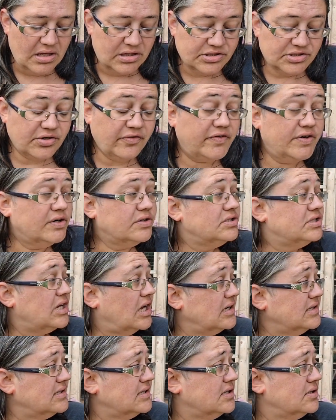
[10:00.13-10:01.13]
So if your
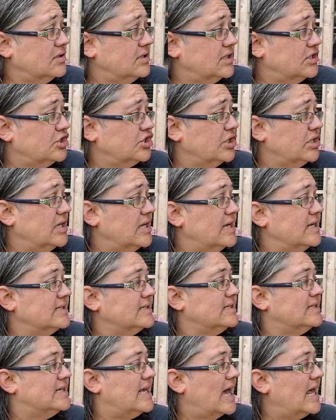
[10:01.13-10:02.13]
duck's condition
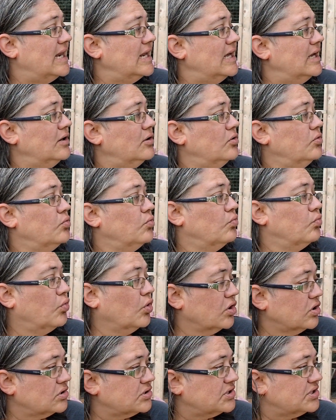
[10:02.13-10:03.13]
is getting
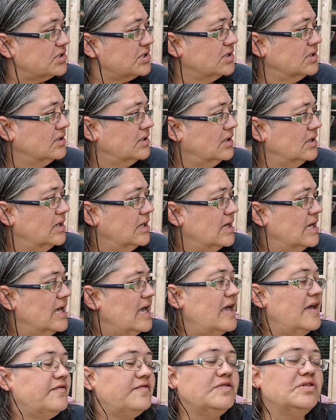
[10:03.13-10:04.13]
worse,
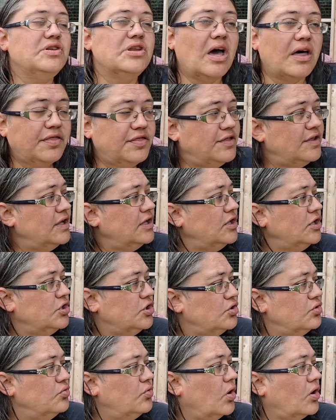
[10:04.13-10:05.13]
if nothing
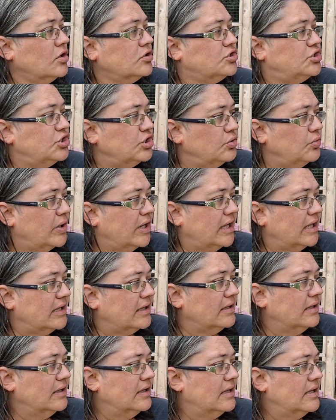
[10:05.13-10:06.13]
you are doing
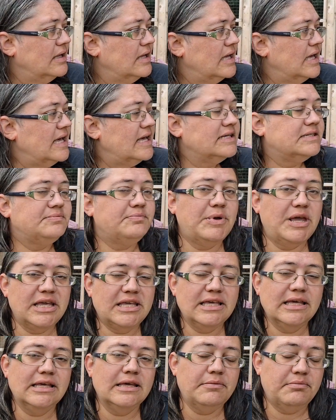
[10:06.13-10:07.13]
is
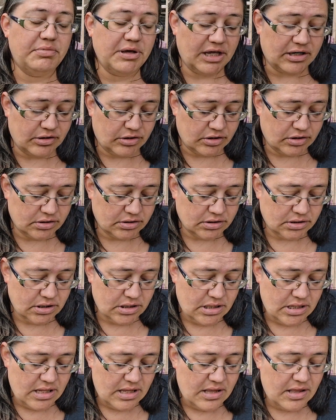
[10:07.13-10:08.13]
making it better,
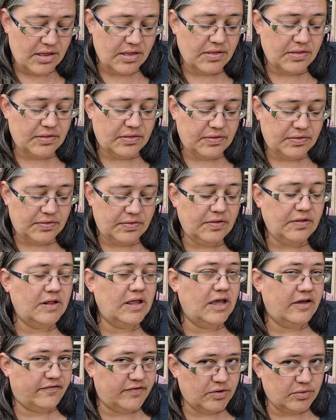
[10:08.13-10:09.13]

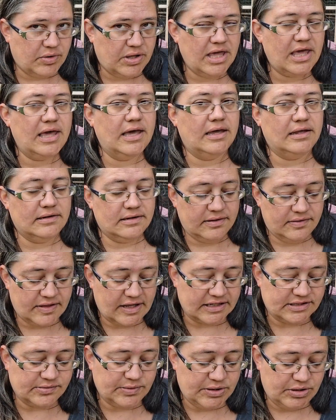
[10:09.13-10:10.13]
if you can,
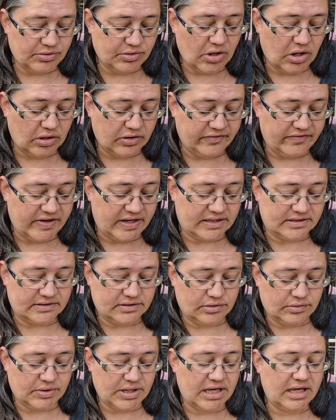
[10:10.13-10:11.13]
that's when you call a vet,
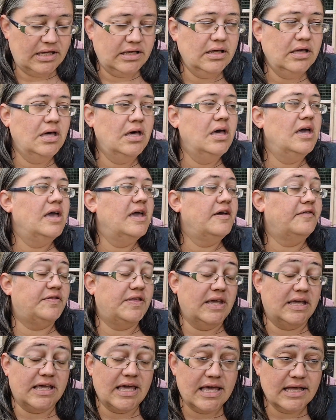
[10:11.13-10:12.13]
okay? If
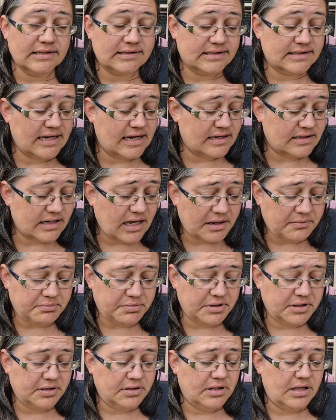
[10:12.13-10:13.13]
they can't stand up,
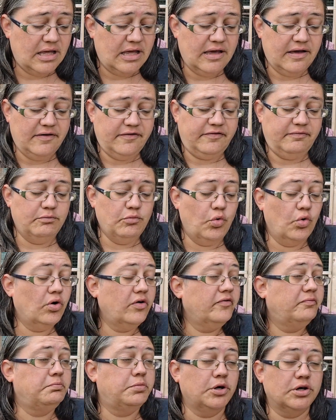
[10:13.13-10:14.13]
if
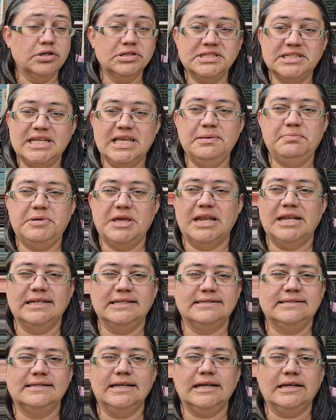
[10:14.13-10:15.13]
more birds keep getting
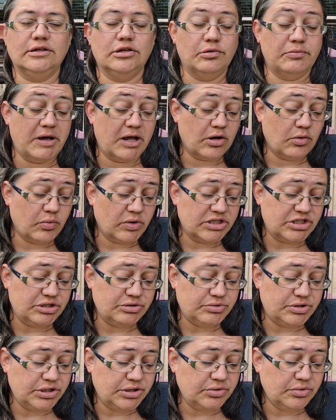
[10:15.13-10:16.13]
sick no matter what
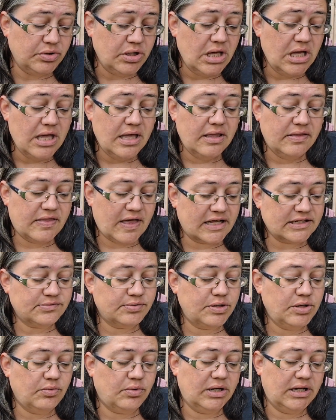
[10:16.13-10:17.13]
you do, that's
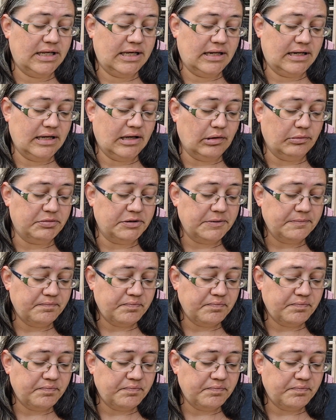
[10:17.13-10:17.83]
when you want to get help.